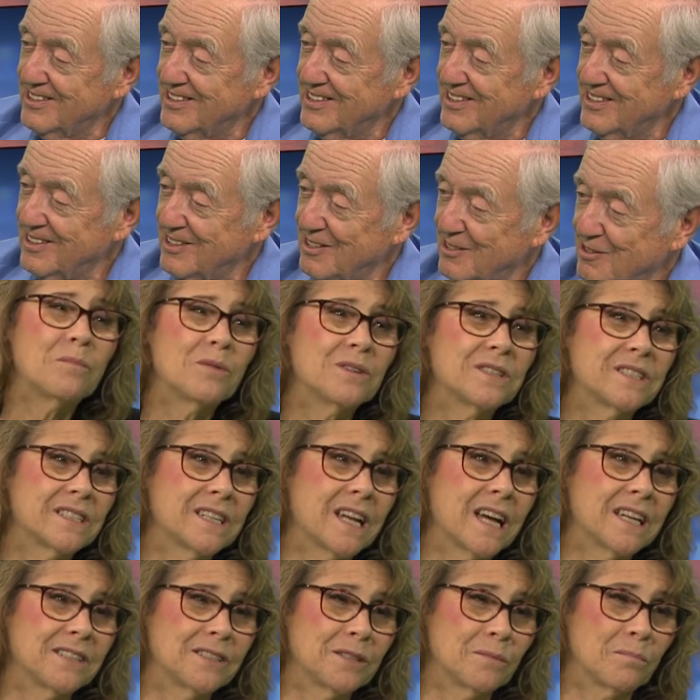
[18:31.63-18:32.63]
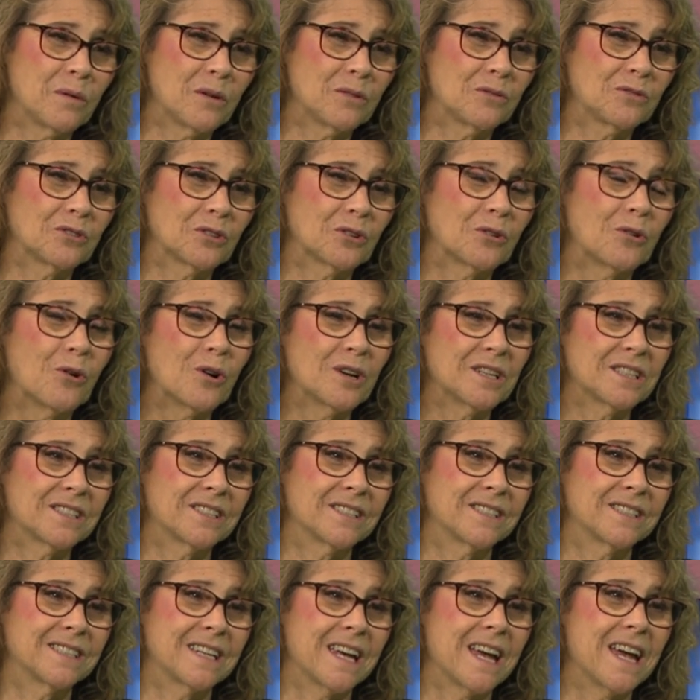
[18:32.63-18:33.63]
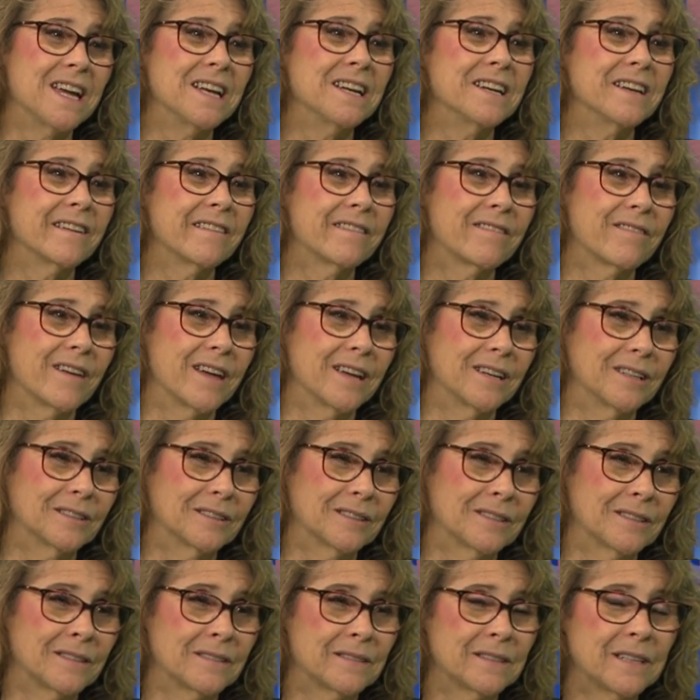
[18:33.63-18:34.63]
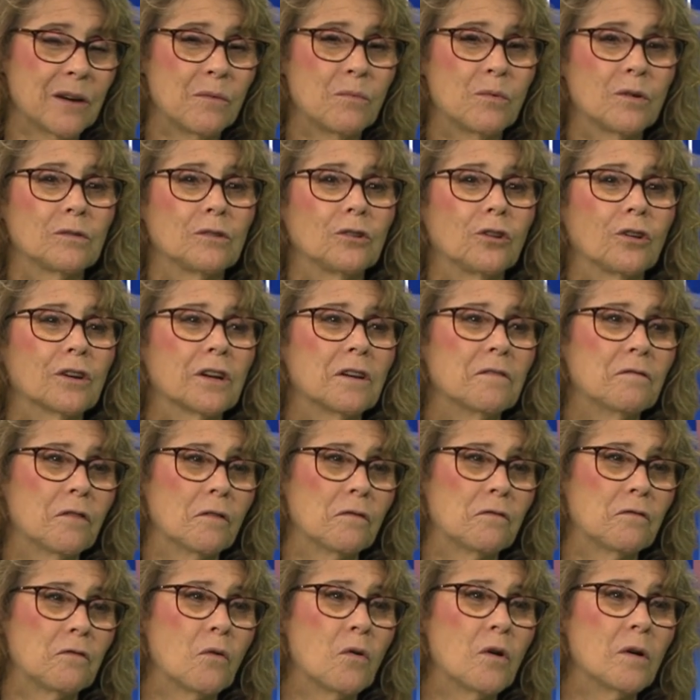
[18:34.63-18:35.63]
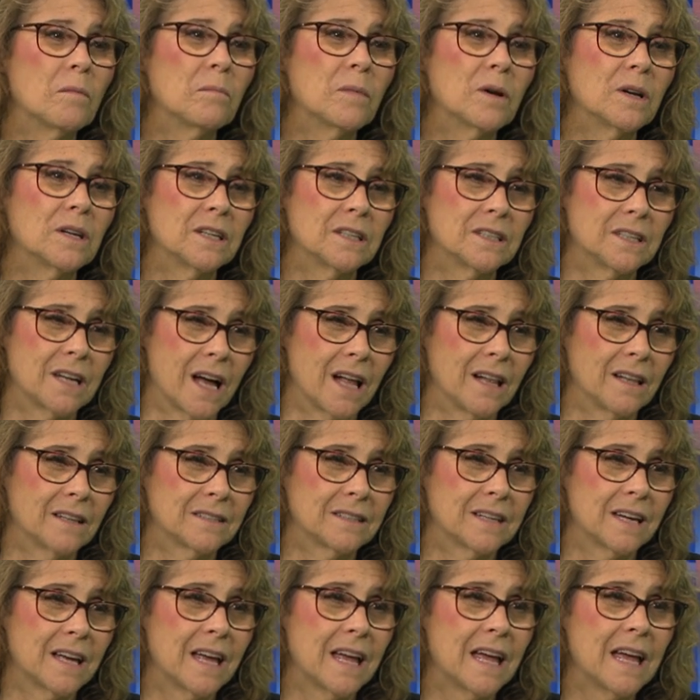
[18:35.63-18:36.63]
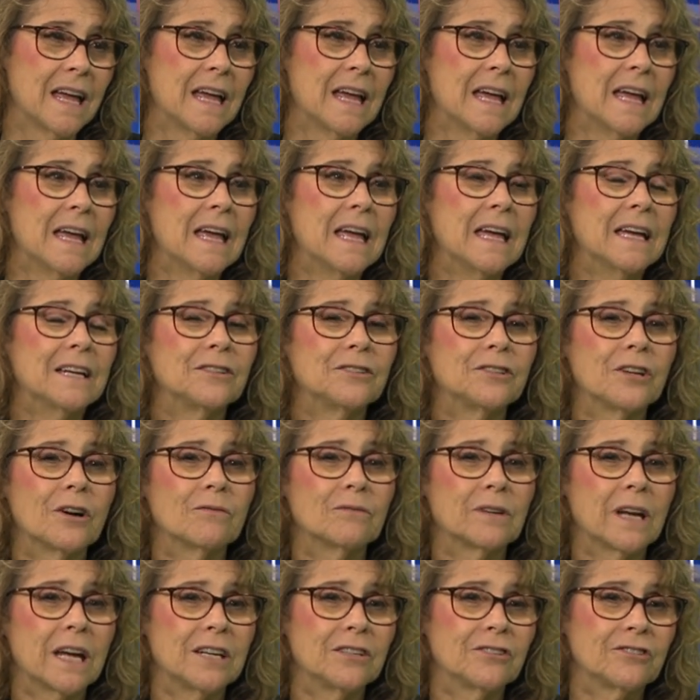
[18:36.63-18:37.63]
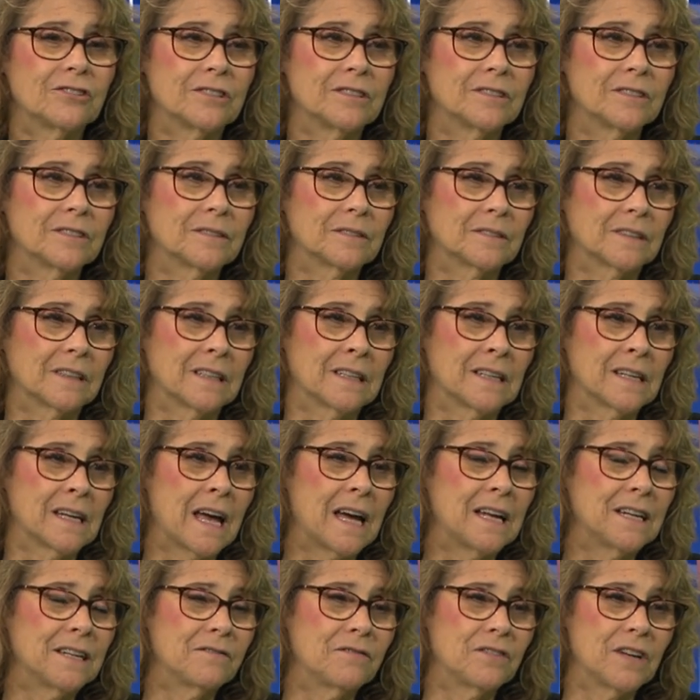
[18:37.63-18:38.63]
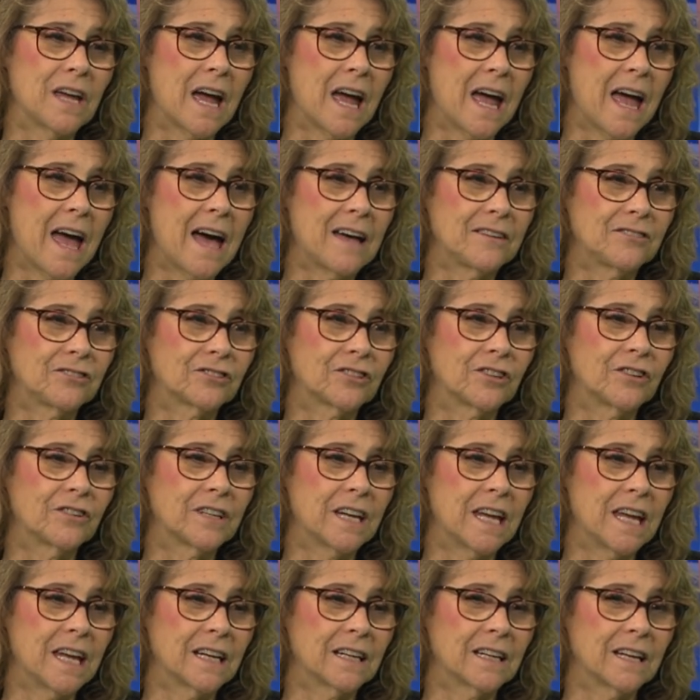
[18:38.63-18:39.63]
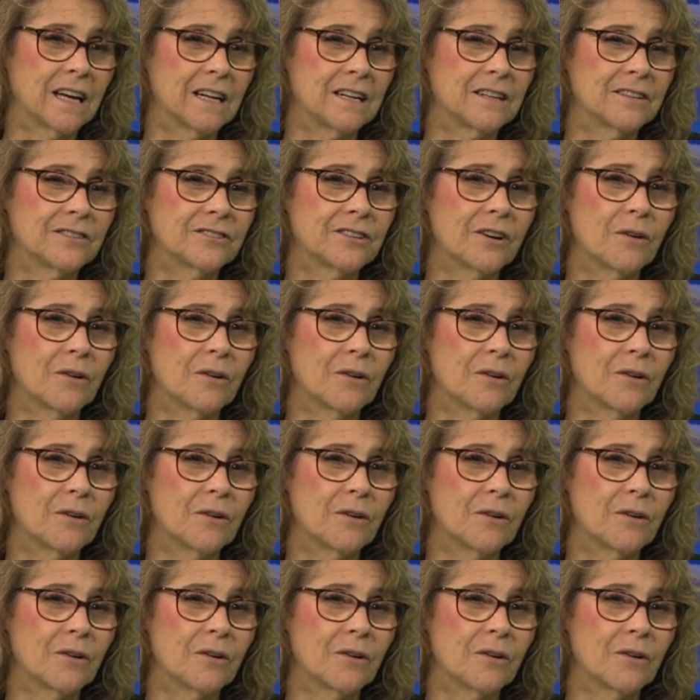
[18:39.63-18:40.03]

Well, that was not supposed to cost us anything. They were looking for four million dollars in donations, and if you ask, you can't get it.